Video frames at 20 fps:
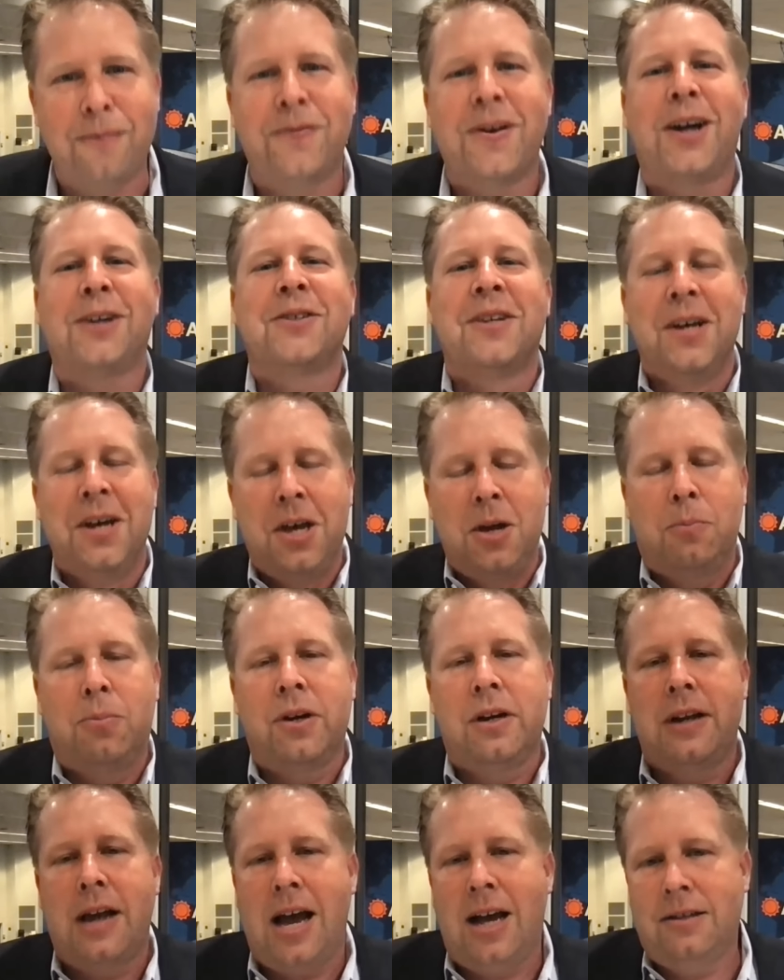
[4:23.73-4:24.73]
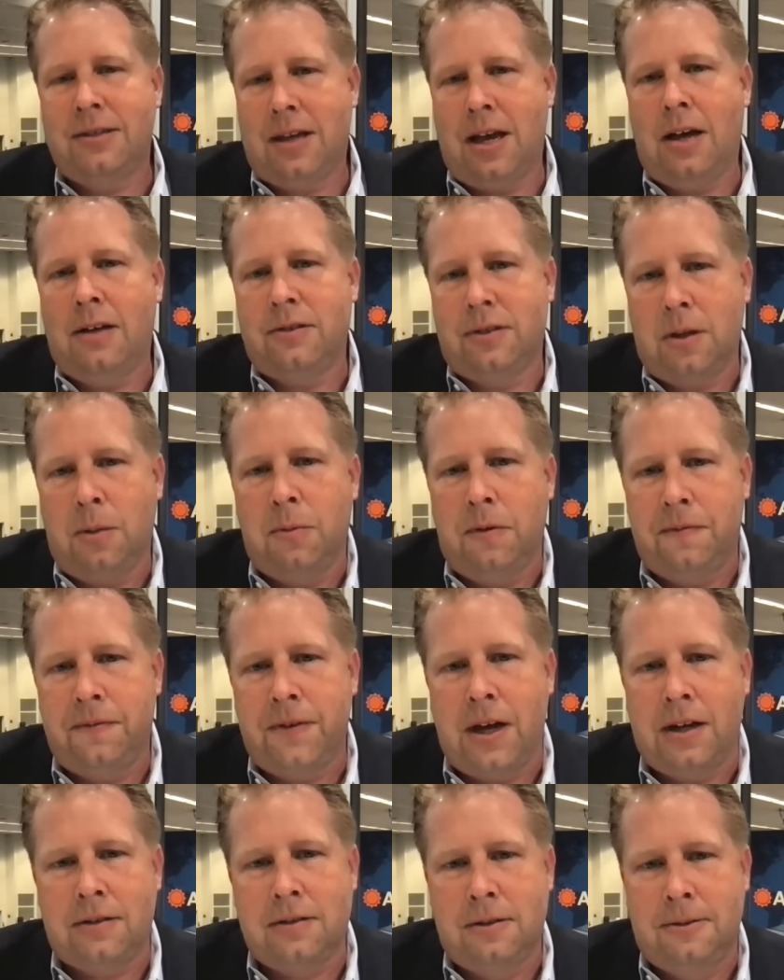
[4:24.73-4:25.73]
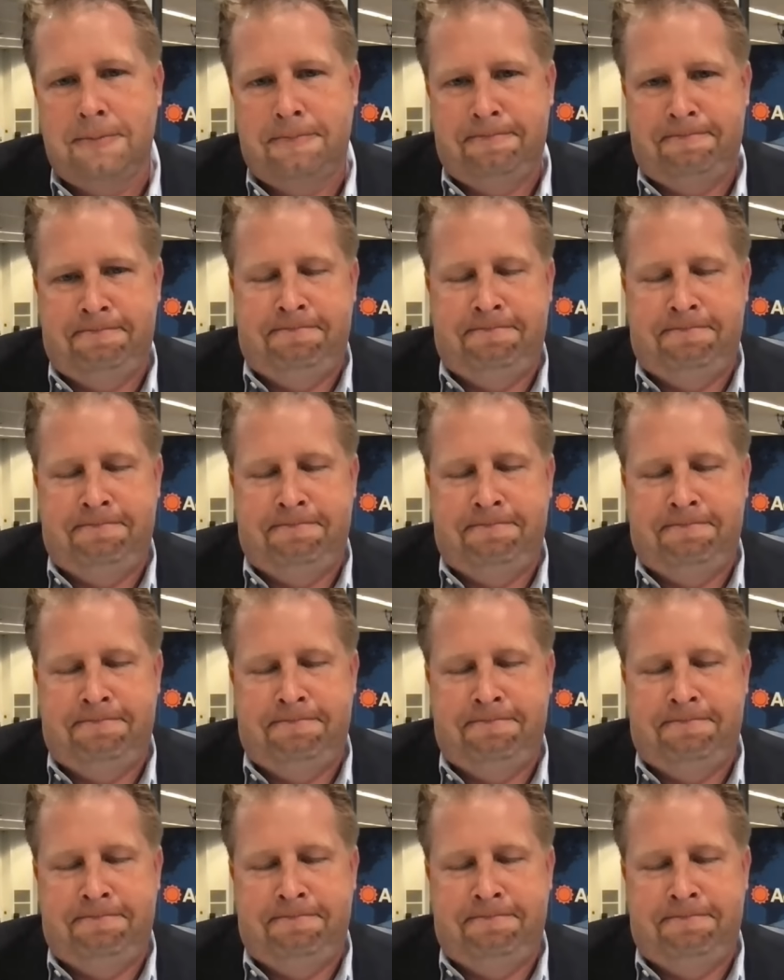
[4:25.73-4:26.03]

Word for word: effect, but it has had some effect.